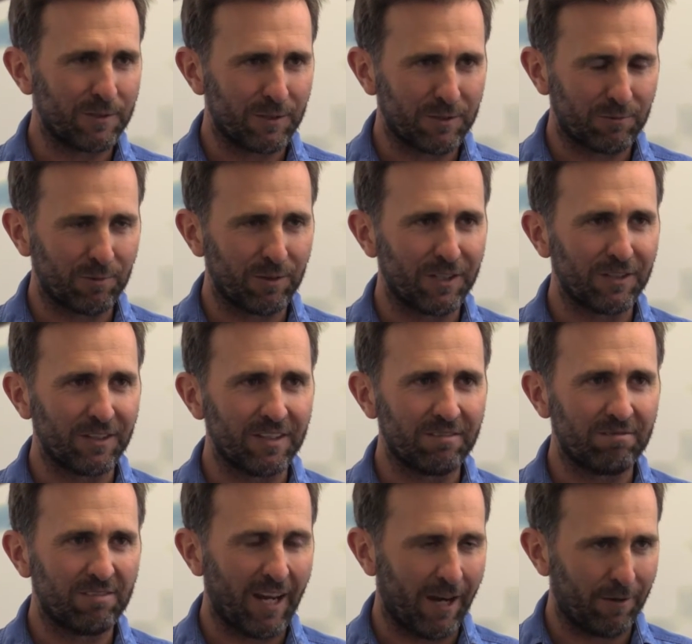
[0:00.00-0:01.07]
So it's really
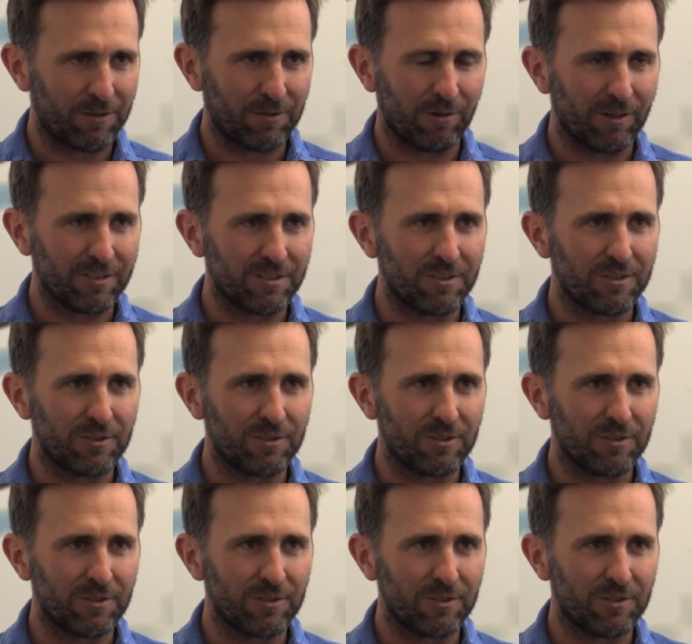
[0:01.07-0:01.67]
characterising your